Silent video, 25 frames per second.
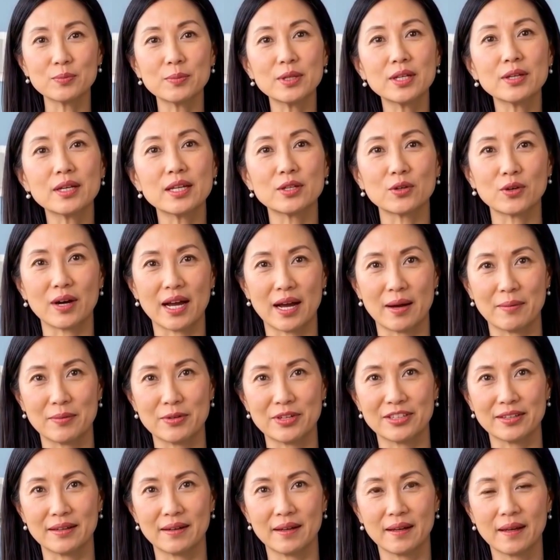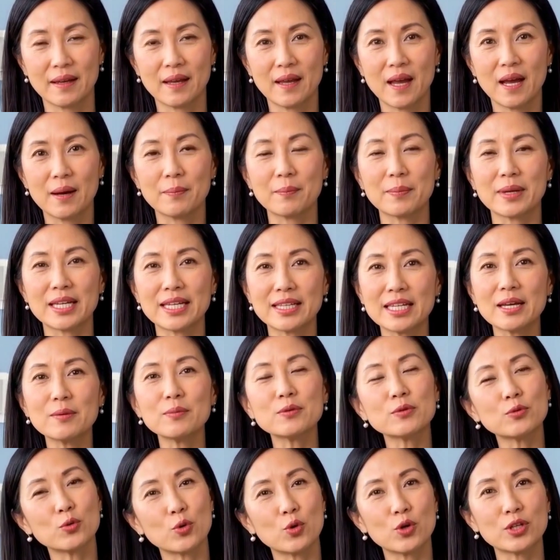milligrams. A medium
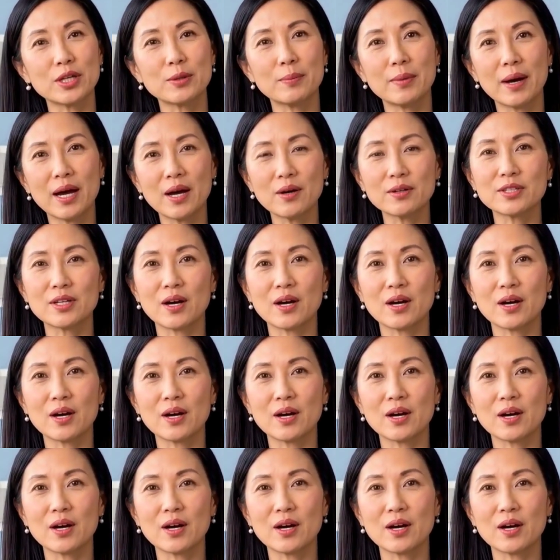40-pound